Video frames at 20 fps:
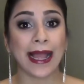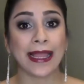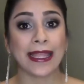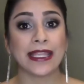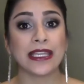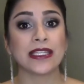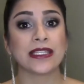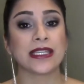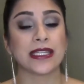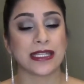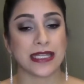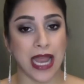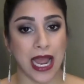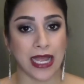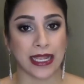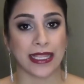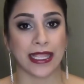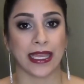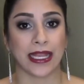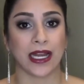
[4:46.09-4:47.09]
I did
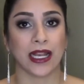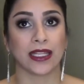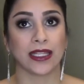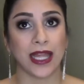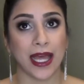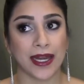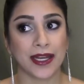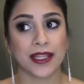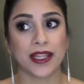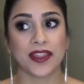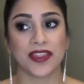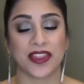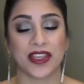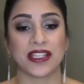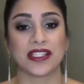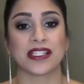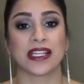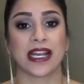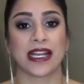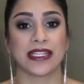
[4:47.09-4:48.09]
not get a lot of the
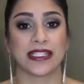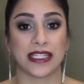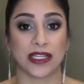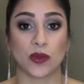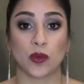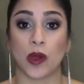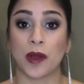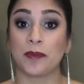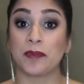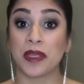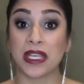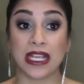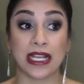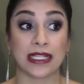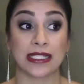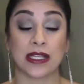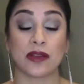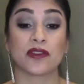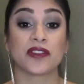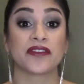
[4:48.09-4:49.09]
things that I did want
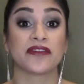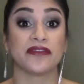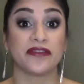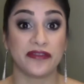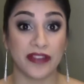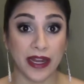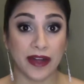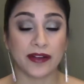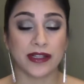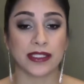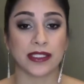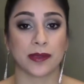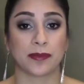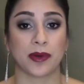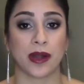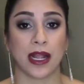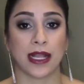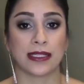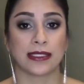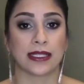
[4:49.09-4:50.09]
because I was very
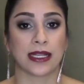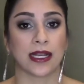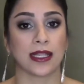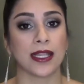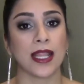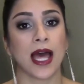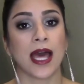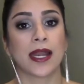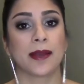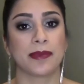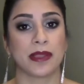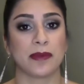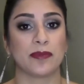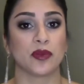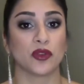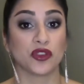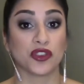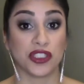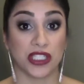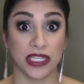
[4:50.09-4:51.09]
surprised that a lot of
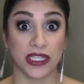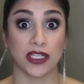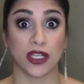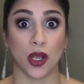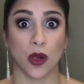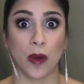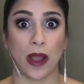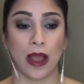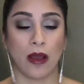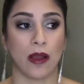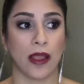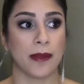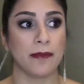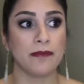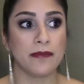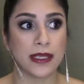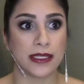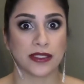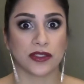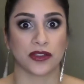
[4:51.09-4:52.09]
people did go out
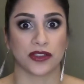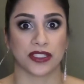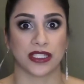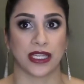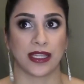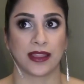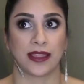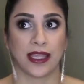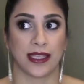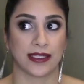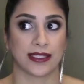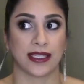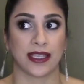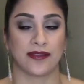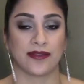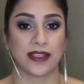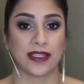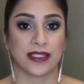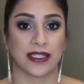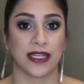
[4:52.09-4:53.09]
and miss their
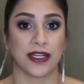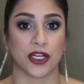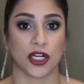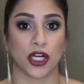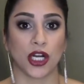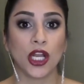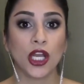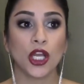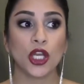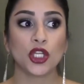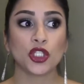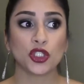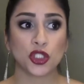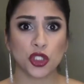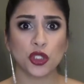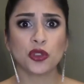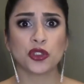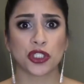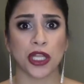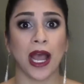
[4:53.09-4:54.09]
Thanksgiving dinner
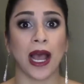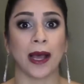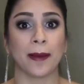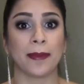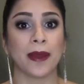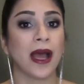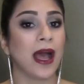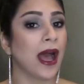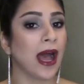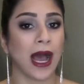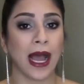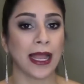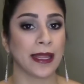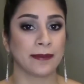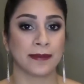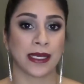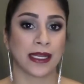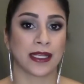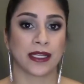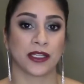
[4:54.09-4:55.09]
to shop.
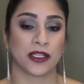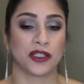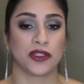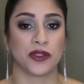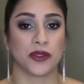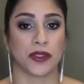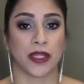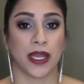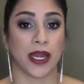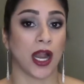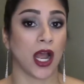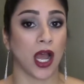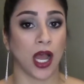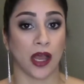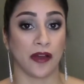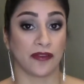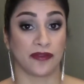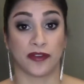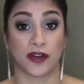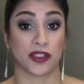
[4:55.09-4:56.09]
I'm not going to do that.
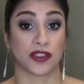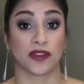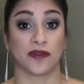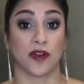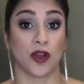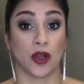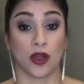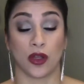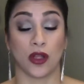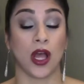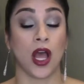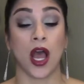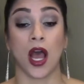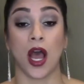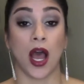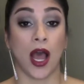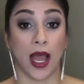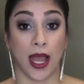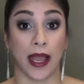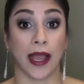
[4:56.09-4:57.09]
First of all,
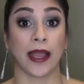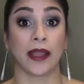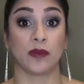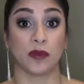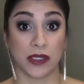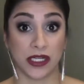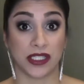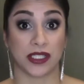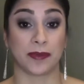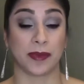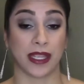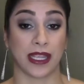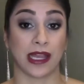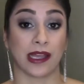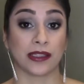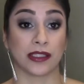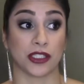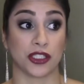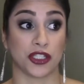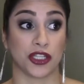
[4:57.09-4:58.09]
I wanted to pick
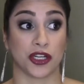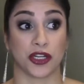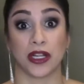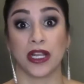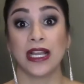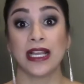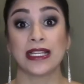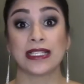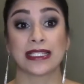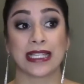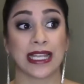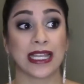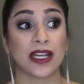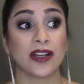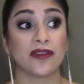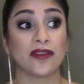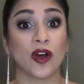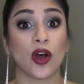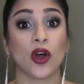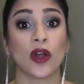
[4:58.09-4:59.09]
out this year. Second
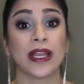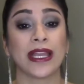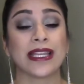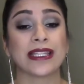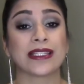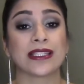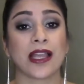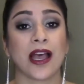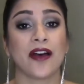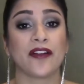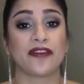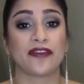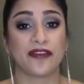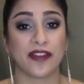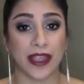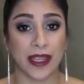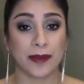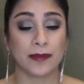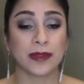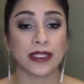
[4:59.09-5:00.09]
of all, it's a
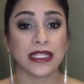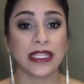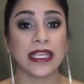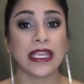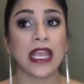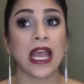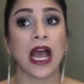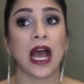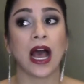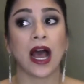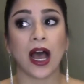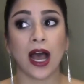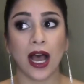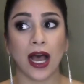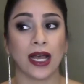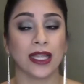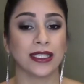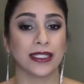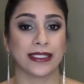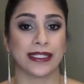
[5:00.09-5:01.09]
family
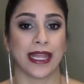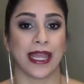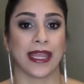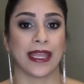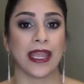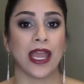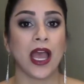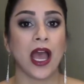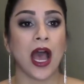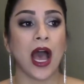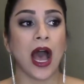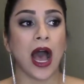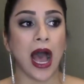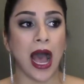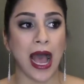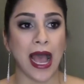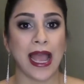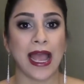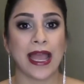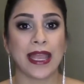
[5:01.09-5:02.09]
holiday.
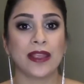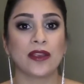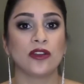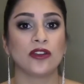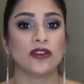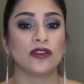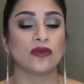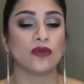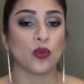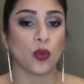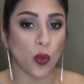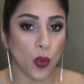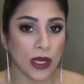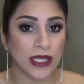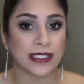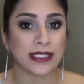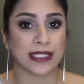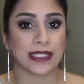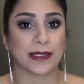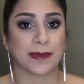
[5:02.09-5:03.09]
I
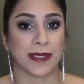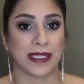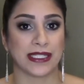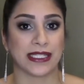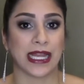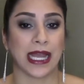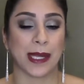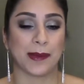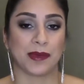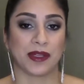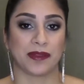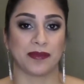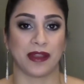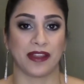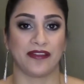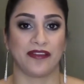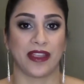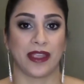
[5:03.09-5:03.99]
want to spend time with my